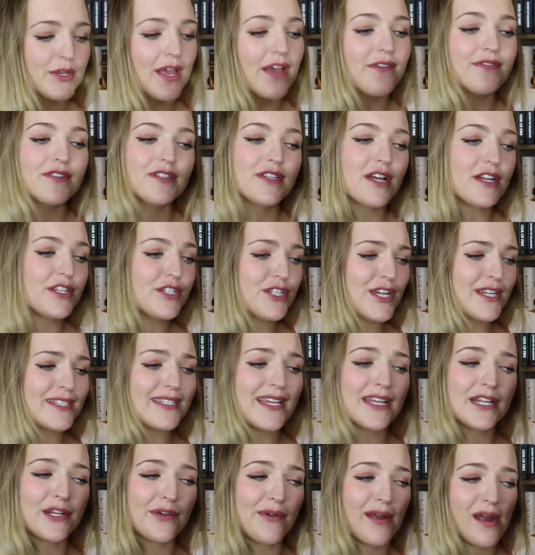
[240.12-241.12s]
So you have
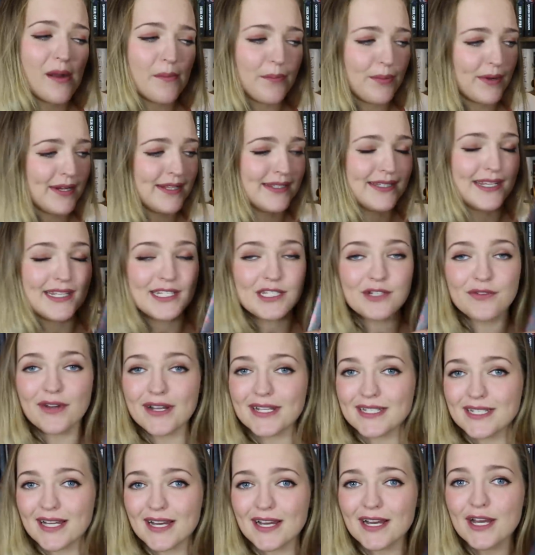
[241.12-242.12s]
Duchess and Crown Princess
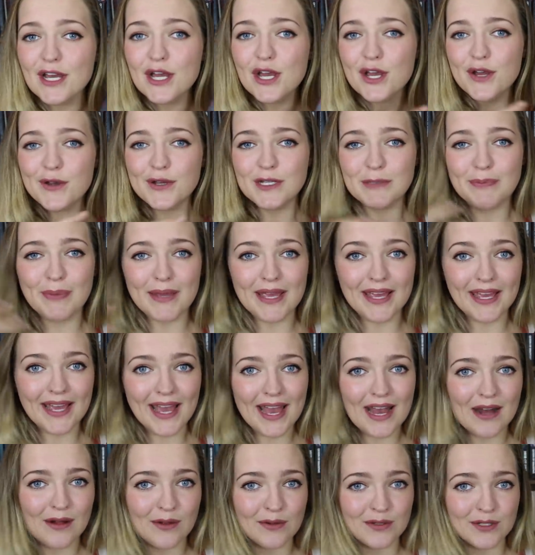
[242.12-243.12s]
Greta, who is being
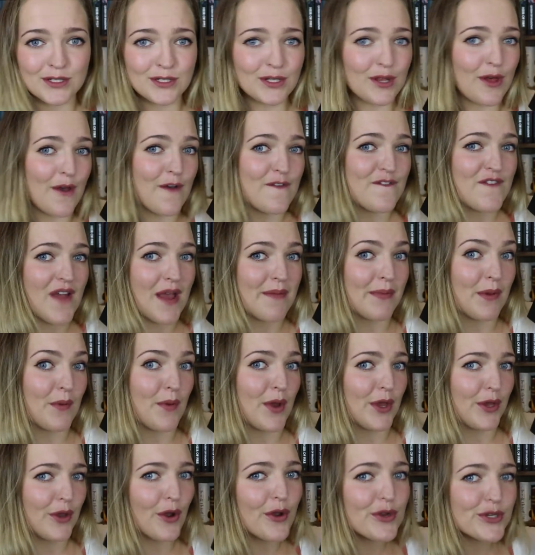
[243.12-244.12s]
held so that her family
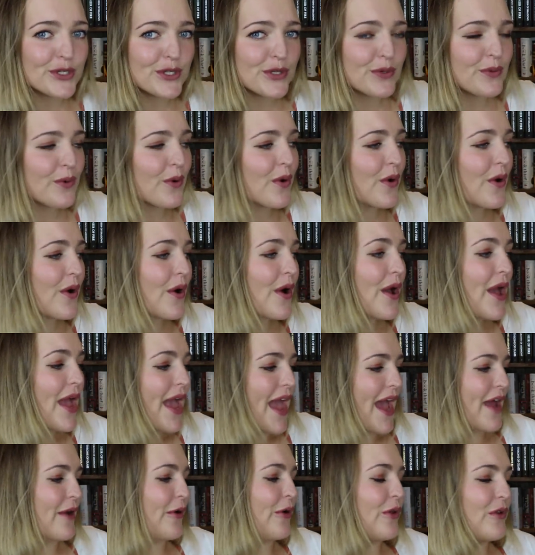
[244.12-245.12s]
won't go to war,
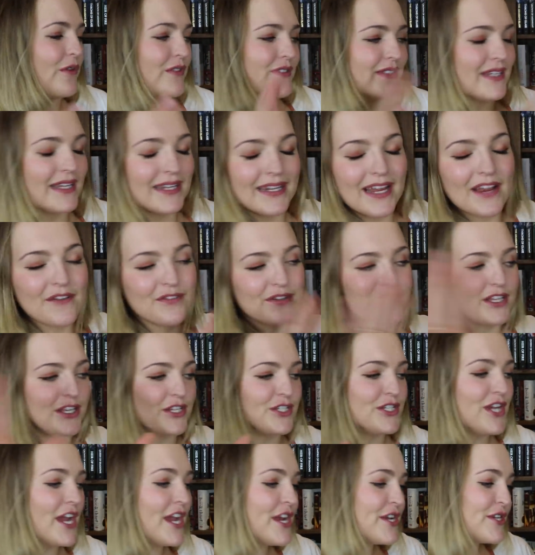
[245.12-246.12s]
and all of a sudden
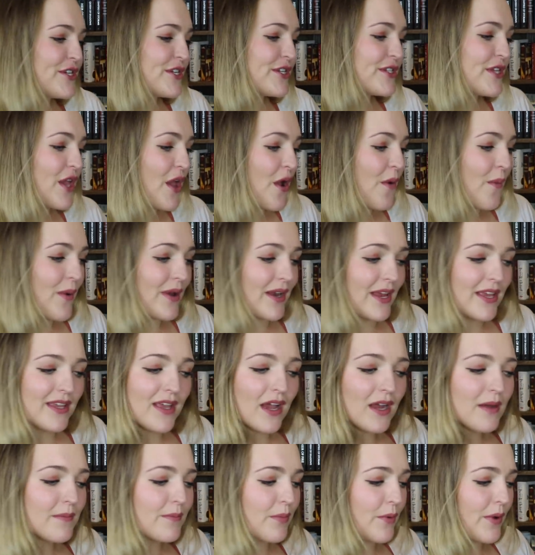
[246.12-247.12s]
everything changes when a
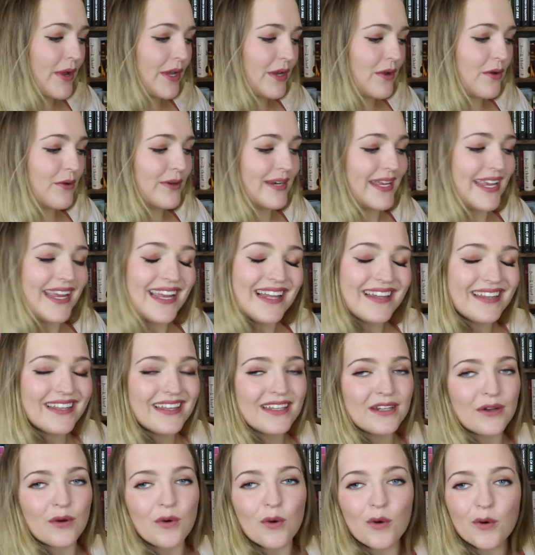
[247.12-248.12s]
young boy called
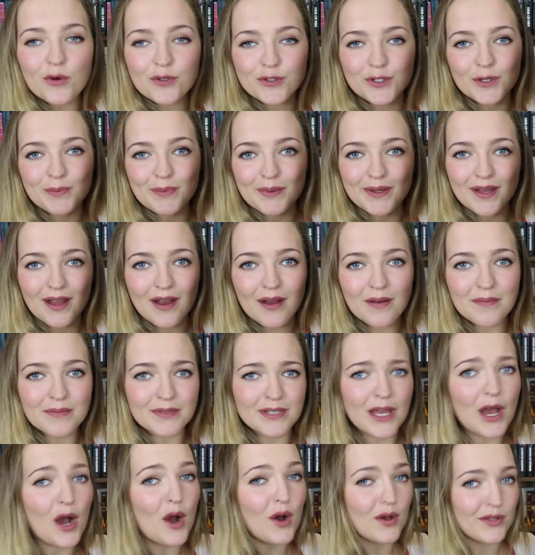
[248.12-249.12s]
Elian also
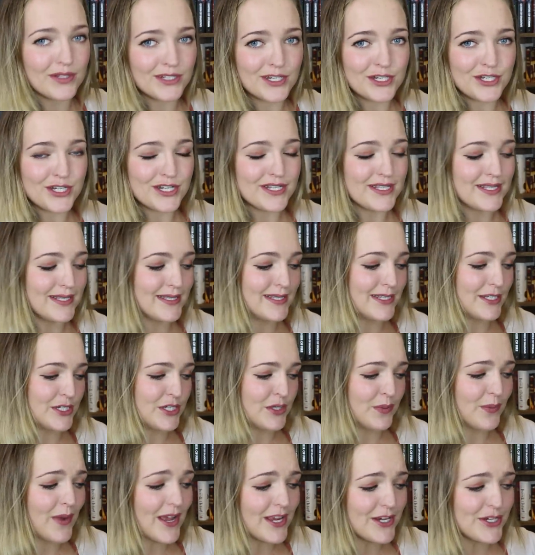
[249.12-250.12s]
becomes a hostage in this
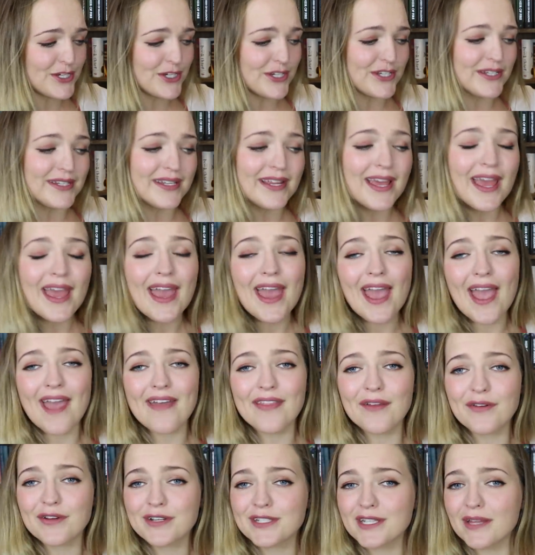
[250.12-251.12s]
situation,
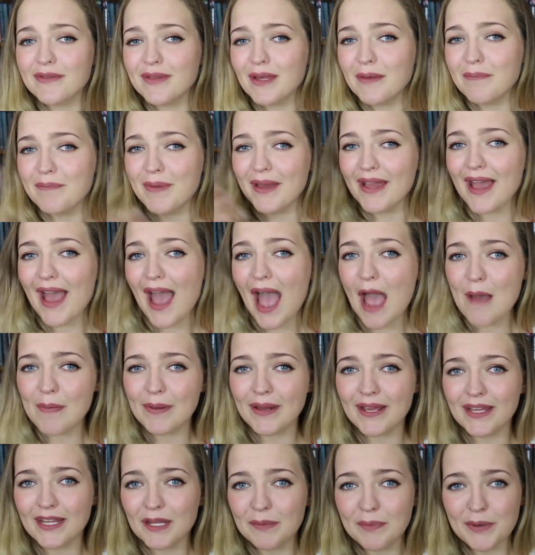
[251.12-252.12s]
and there is something bigger
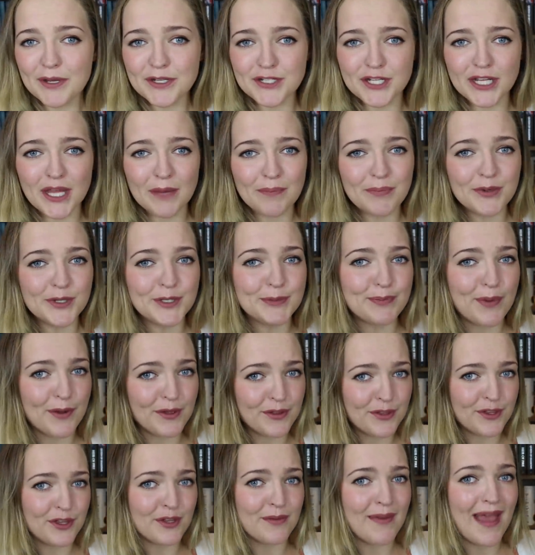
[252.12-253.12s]
happening in the picture that puts
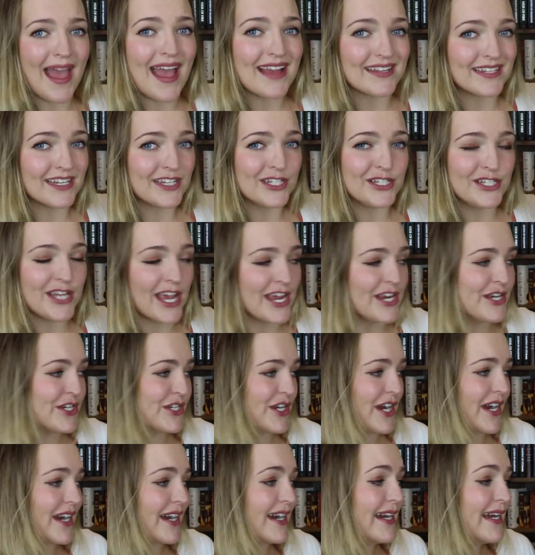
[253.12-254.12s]
both of them at
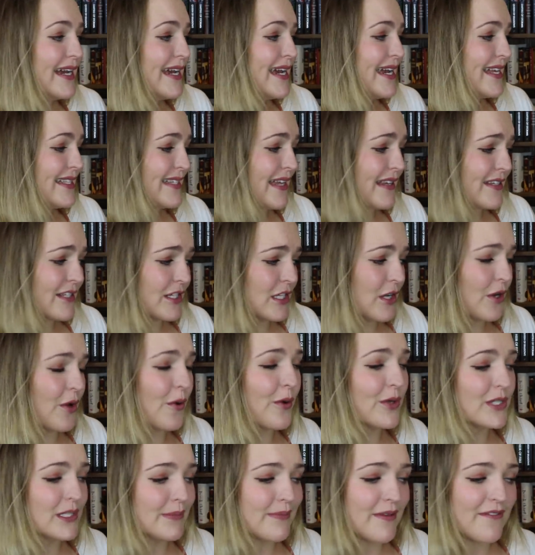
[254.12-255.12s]
danger. It sounds like
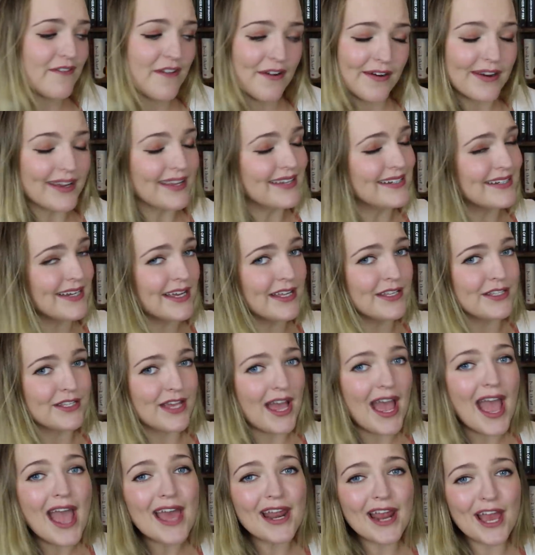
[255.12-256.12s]
it'll also be very intense
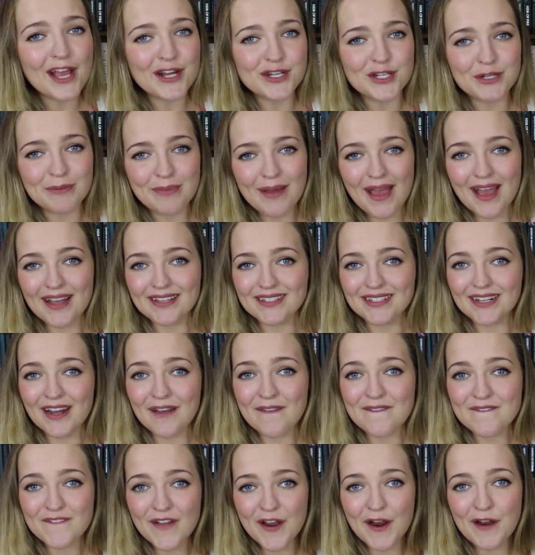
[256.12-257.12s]
and action-packed, and
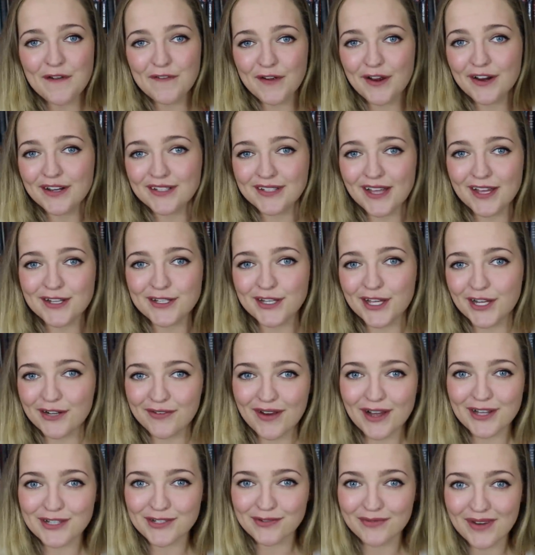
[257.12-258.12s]
I'm very excited to get
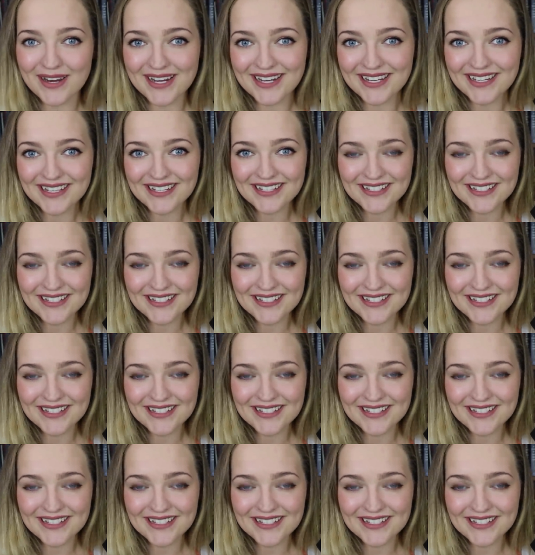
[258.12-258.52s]
around to reading